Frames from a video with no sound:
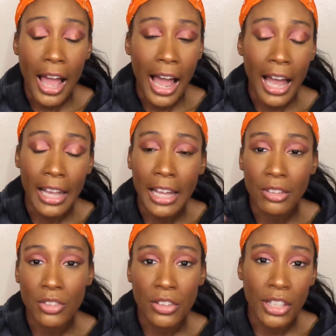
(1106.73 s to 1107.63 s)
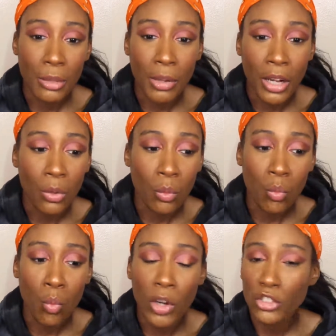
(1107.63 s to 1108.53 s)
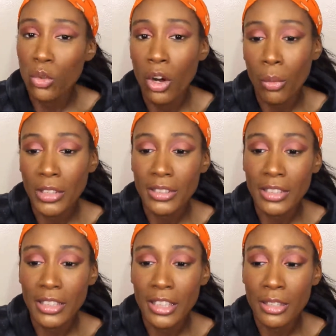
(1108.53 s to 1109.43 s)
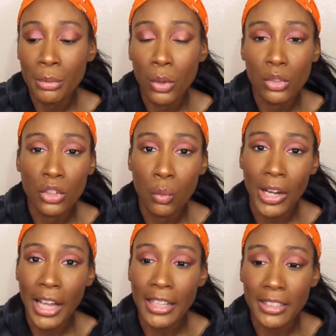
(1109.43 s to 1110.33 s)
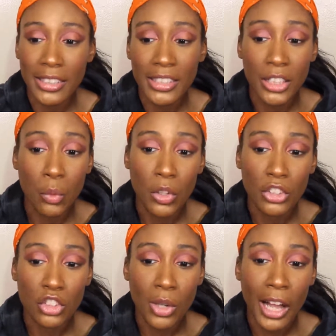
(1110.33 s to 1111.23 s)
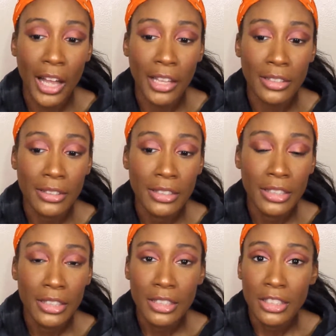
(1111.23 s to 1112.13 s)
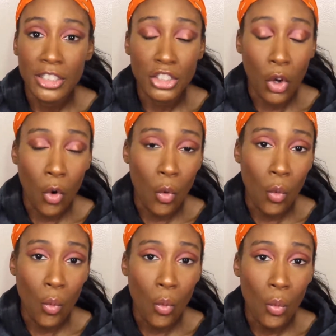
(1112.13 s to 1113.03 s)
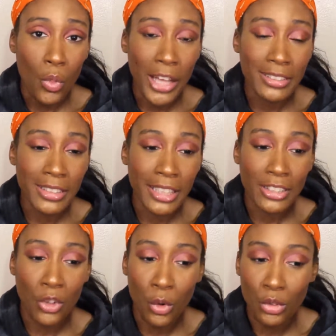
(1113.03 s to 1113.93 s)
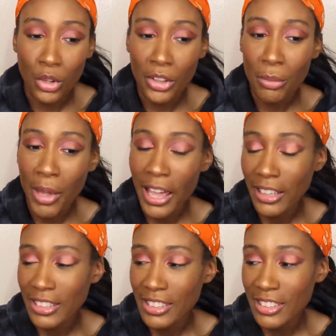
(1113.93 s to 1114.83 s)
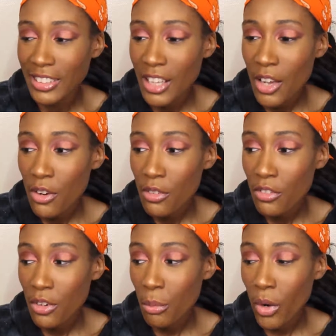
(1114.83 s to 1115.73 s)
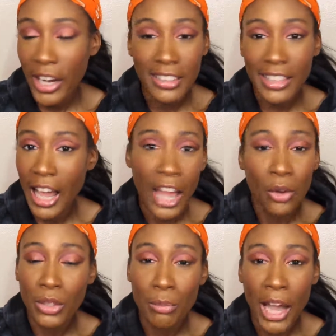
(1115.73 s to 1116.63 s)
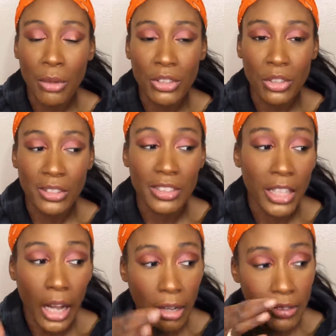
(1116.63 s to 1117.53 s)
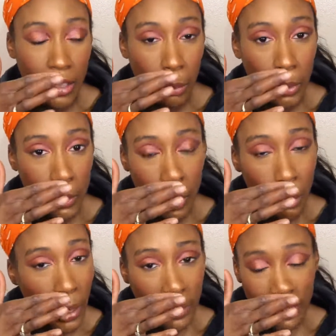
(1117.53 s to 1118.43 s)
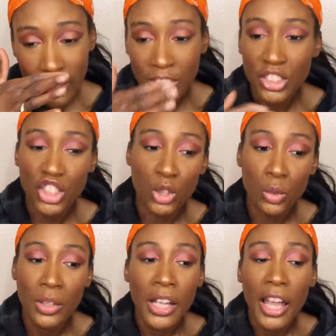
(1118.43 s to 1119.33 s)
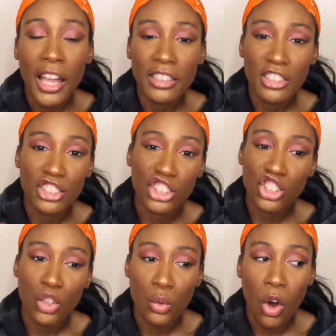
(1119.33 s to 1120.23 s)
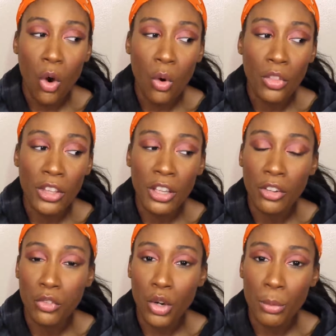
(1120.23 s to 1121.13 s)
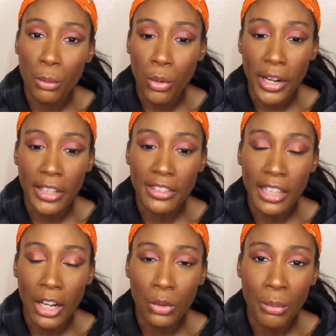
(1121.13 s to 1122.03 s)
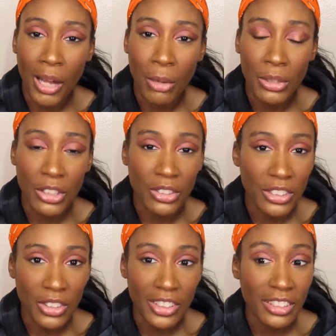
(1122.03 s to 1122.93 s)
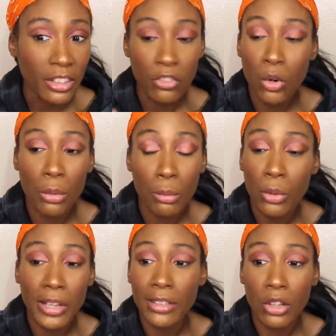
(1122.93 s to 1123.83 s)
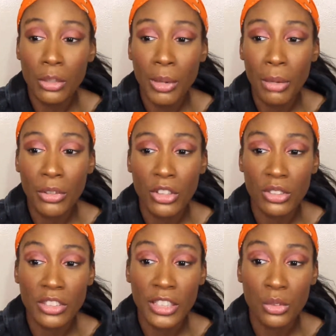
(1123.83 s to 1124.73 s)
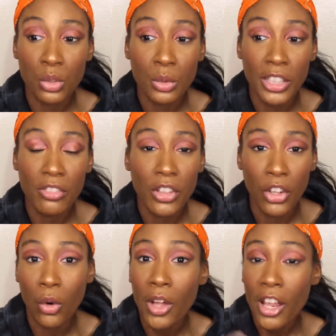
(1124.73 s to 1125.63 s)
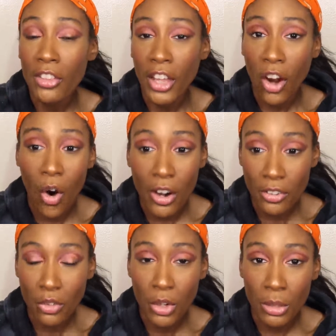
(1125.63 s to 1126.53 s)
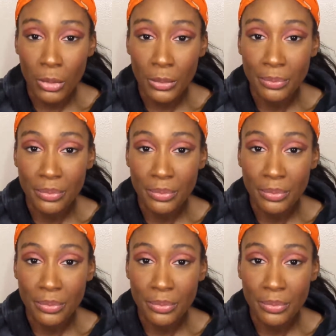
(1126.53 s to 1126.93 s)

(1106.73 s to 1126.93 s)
I have to think about what you all want to see as opposed to what I necessarily want to try. So that's it. Those are the palettes from brands that I only buy when it's on sale. I think we could do a part 2 and then just show you all the affordable brands that I only buy when they're on sale, because it's affordable brands I only buy when they're on sale too, even though they are affordable.